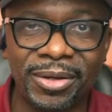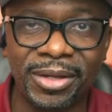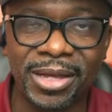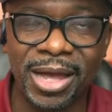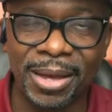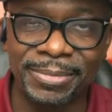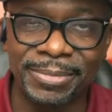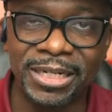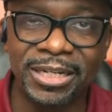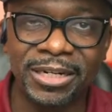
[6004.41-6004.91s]

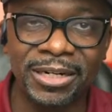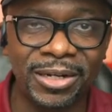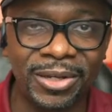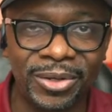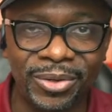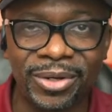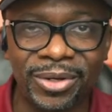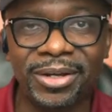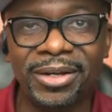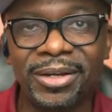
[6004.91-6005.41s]
coming of the
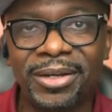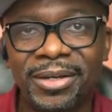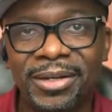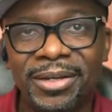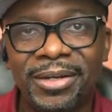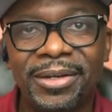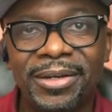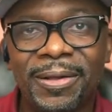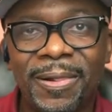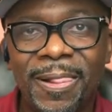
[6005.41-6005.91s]
Lord.
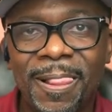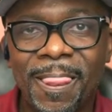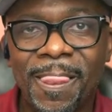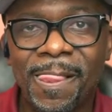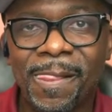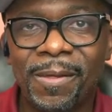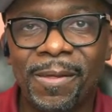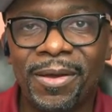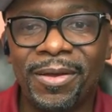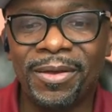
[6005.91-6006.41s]

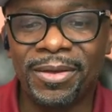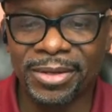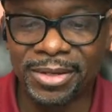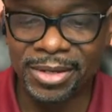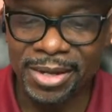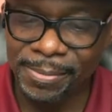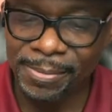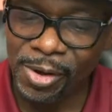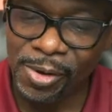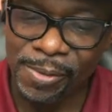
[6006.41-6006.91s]

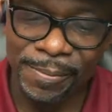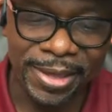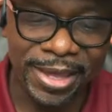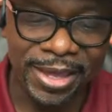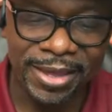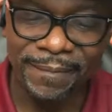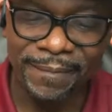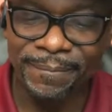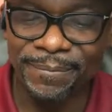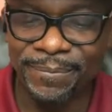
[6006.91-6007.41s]
Come on,
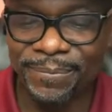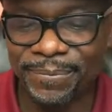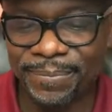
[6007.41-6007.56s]
man.